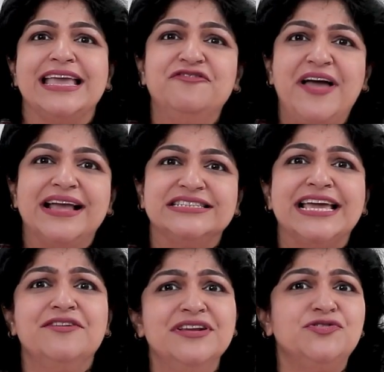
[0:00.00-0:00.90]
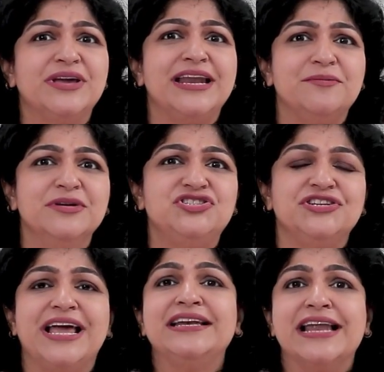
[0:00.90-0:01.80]
In fact, I even took an admission
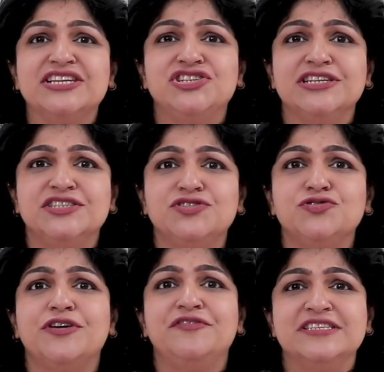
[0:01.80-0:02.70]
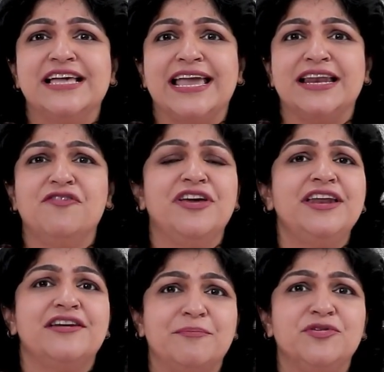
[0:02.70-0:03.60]
at National Institute of Design, a
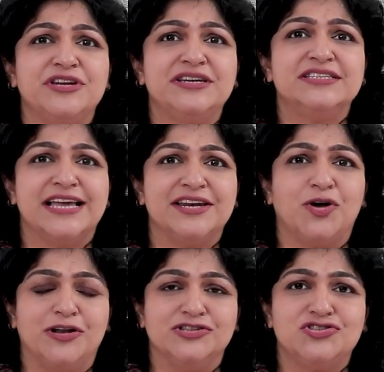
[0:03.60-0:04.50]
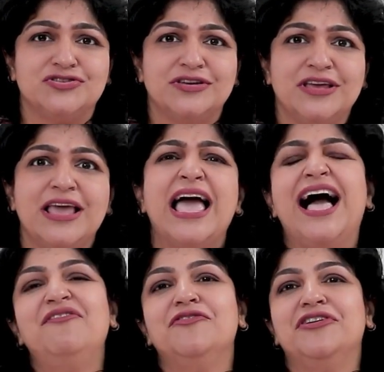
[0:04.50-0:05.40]
very reputed design college.
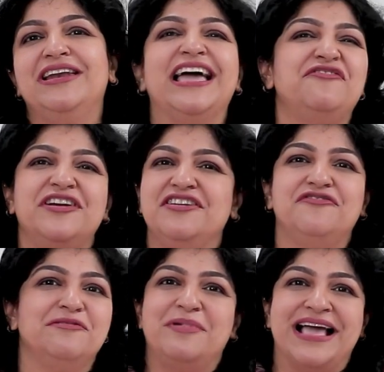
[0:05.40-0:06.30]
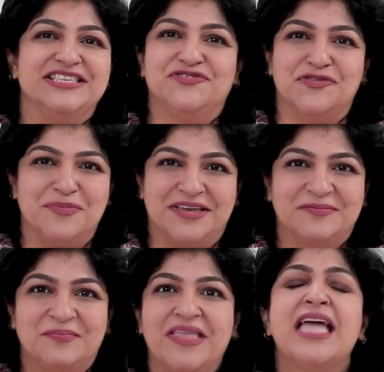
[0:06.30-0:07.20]
However, life had different plans for me.
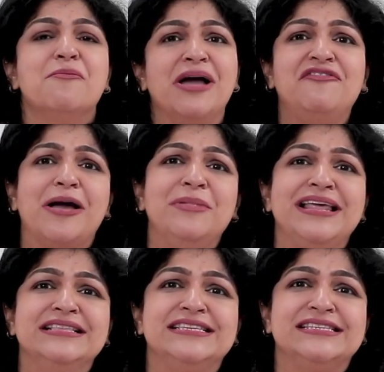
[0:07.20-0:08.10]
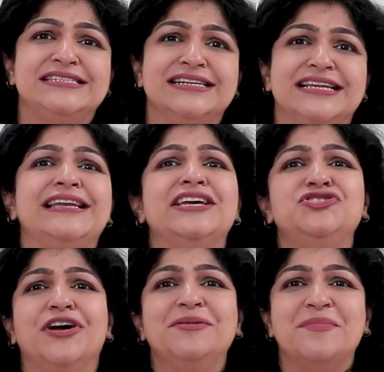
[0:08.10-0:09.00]
My family insisted that I
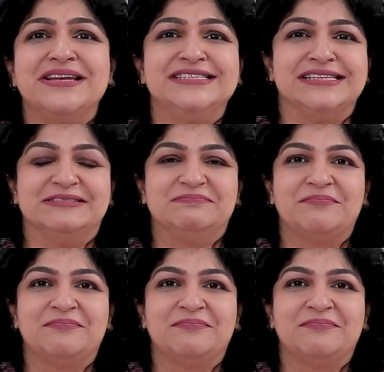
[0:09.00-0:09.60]
join medicine.